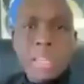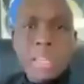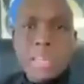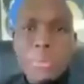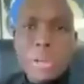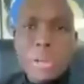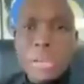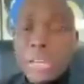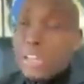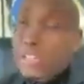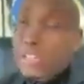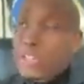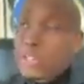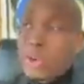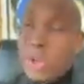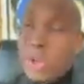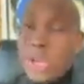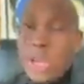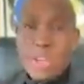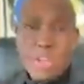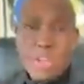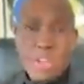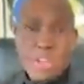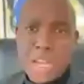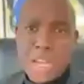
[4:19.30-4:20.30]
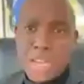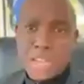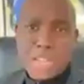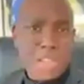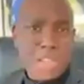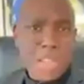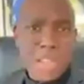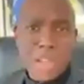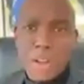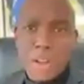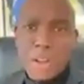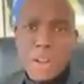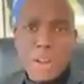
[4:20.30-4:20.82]
somebody, and I saw a hashtag
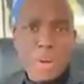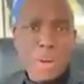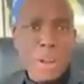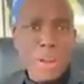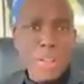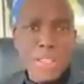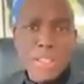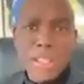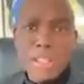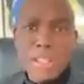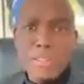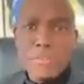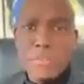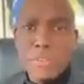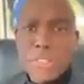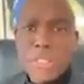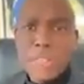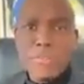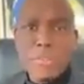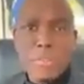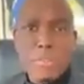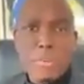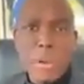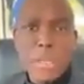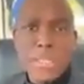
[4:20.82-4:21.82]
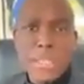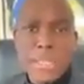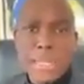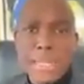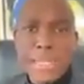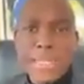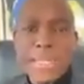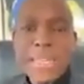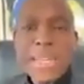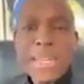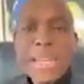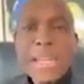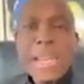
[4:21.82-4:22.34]
today going around saying Vusi for
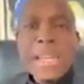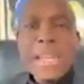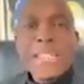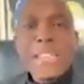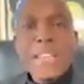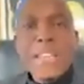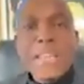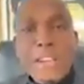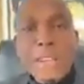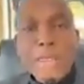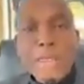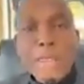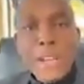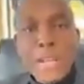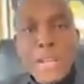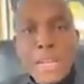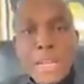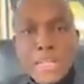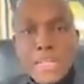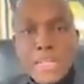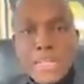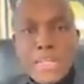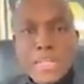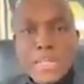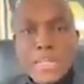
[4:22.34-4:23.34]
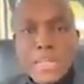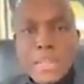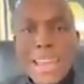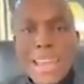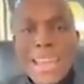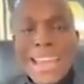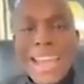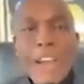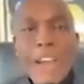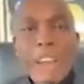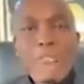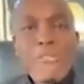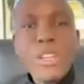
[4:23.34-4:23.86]
president. South Africans
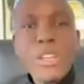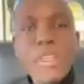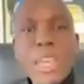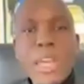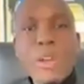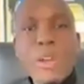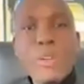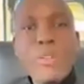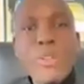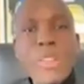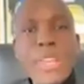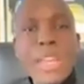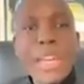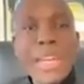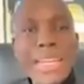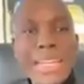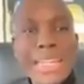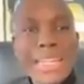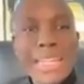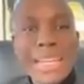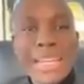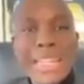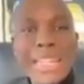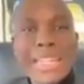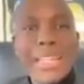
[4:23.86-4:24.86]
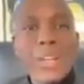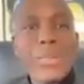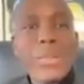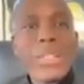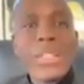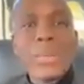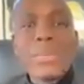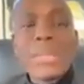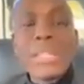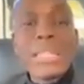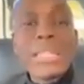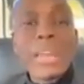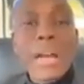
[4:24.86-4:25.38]
have to get over the idea that there
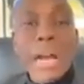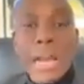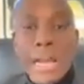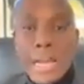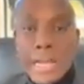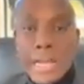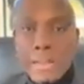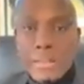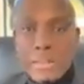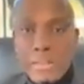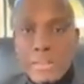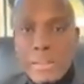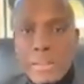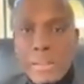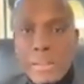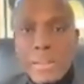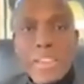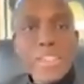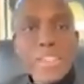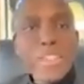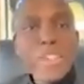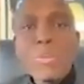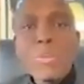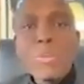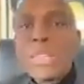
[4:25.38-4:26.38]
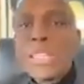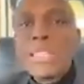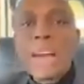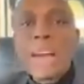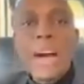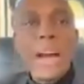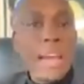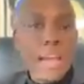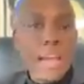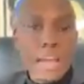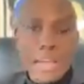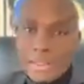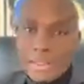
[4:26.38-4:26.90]
is a Messiah. There's no
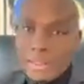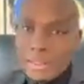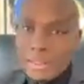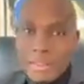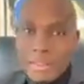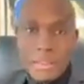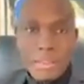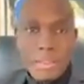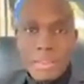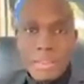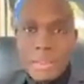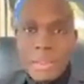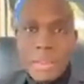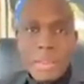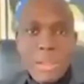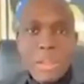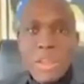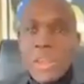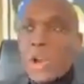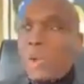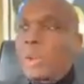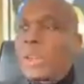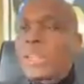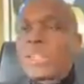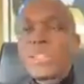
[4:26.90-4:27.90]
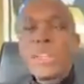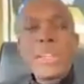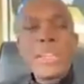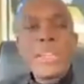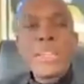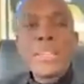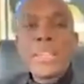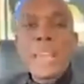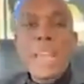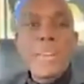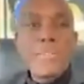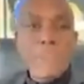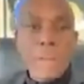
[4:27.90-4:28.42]
Messiah. Nobody's going to
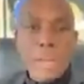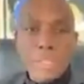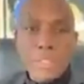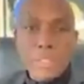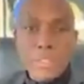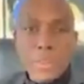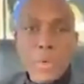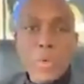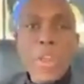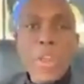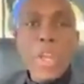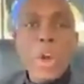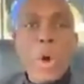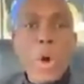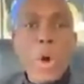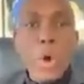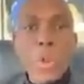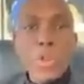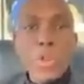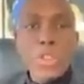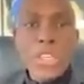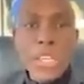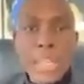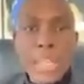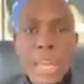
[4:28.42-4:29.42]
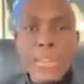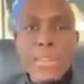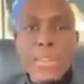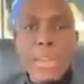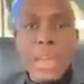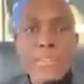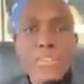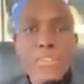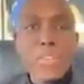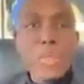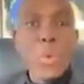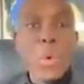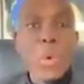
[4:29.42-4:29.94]
save us. We all together
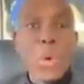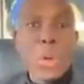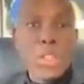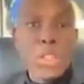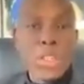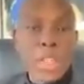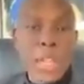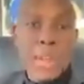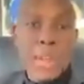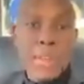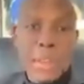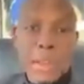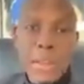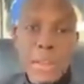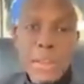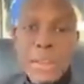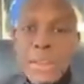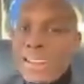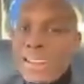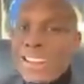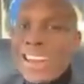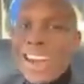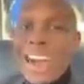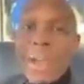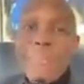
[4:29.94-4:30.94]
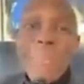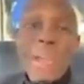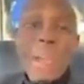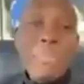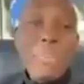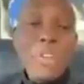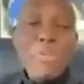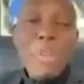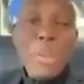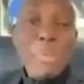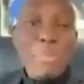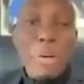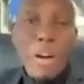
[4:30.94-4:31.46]
have to work together. I'm
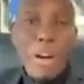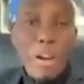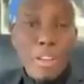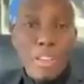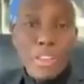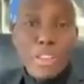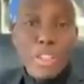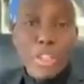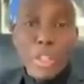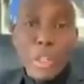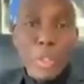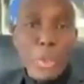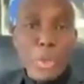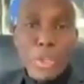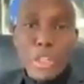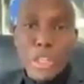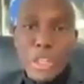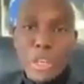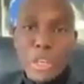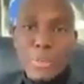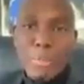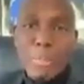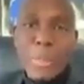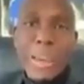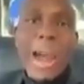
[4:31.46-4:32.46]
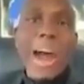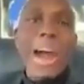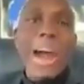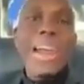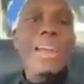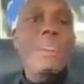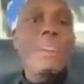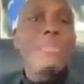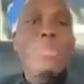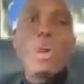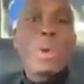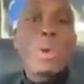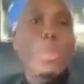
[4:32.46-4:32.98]
happy to be a part of the solution, but
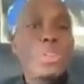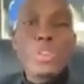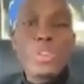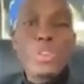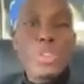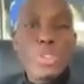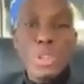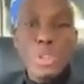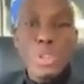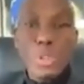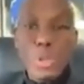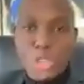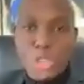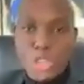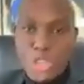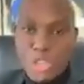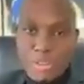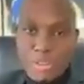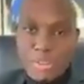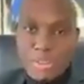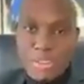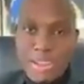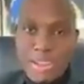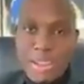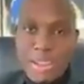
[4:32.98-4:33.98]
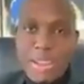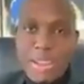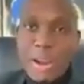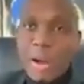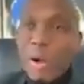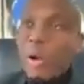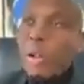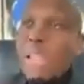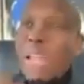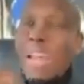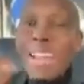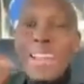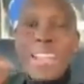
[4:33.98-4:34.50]
I am not the solution.
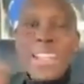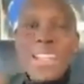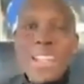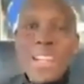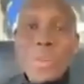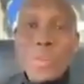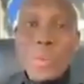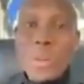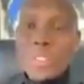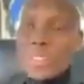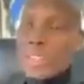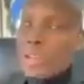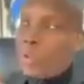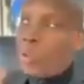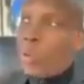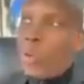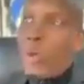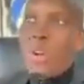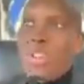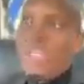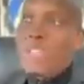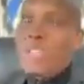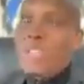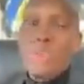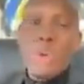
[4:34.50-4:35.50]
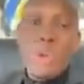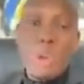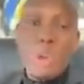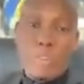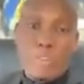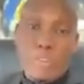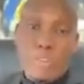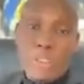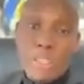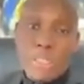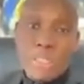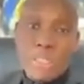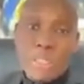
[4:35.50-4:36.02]
All I did was I walked into an
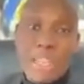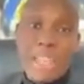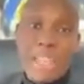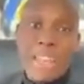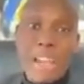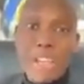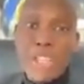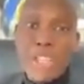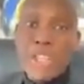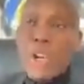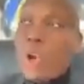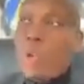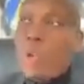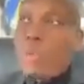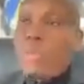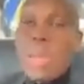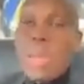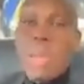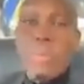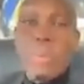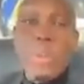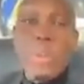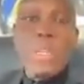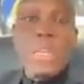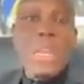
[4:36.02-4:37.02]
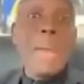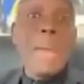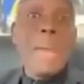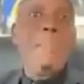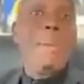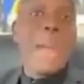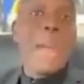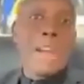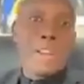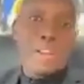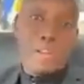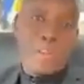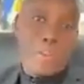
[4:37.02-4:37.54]
office and I showed people the
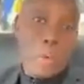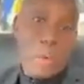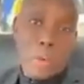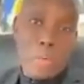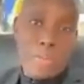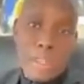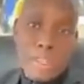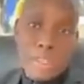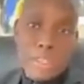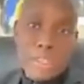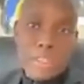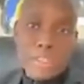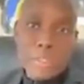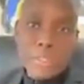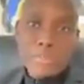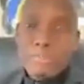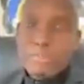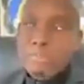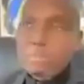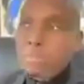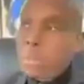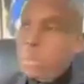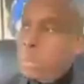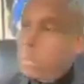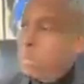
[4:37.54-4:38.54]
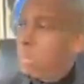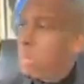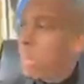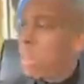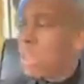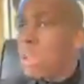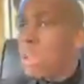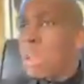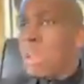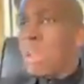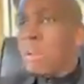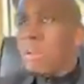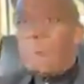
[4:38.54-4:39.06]
impact of all of this.
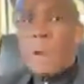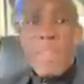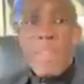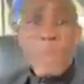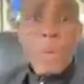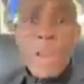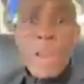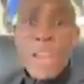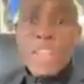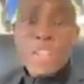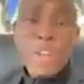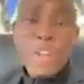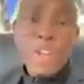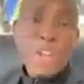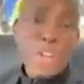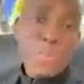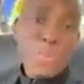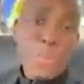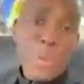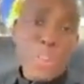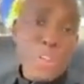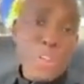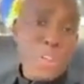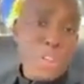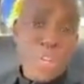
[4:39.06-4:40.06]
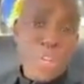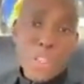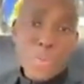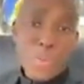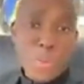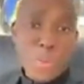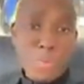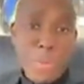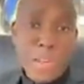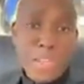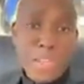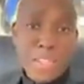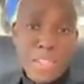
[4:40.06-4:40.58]
By the way, it's not just been the
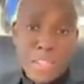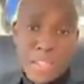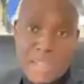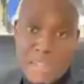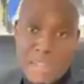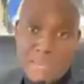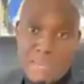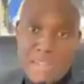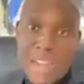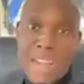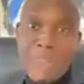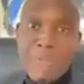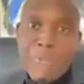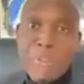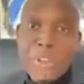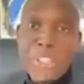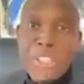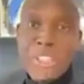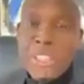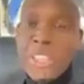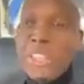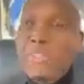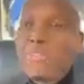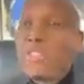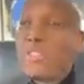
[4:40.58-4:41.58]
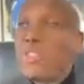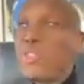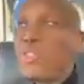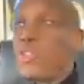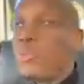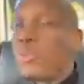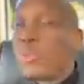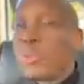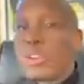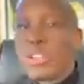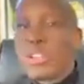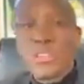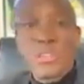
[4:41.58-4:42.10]
transport minister. I've received
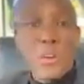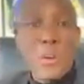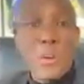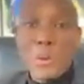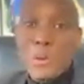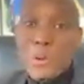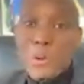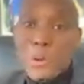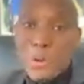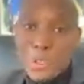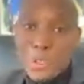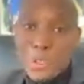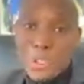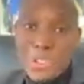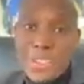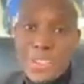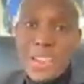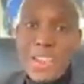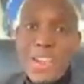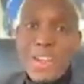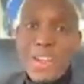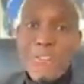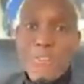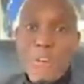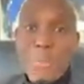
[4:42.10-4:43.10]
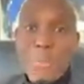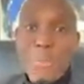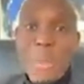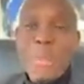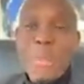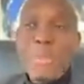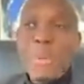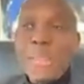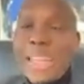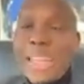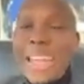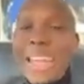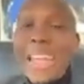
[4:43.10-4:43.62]
numerous phone calls from
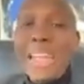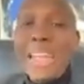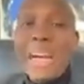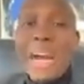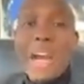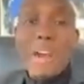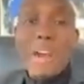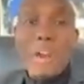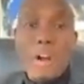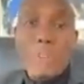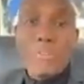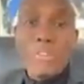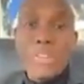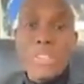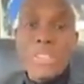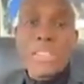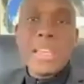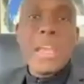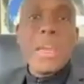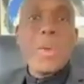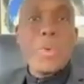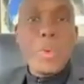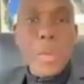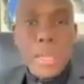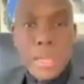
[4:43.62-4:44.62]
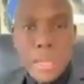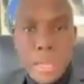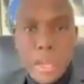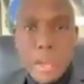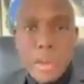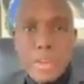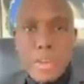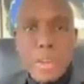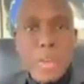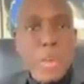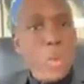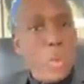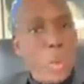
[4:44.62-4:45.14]
people in high office saying, we
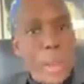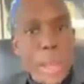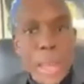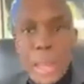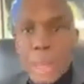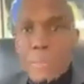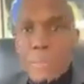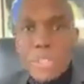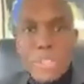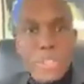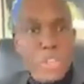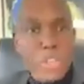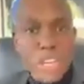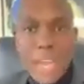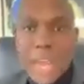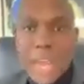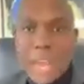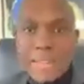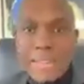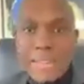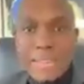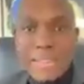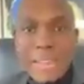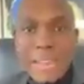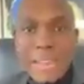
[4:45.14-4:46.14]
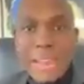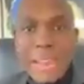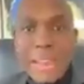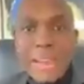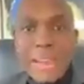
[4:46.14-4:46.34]
hear you, we're happy to chat.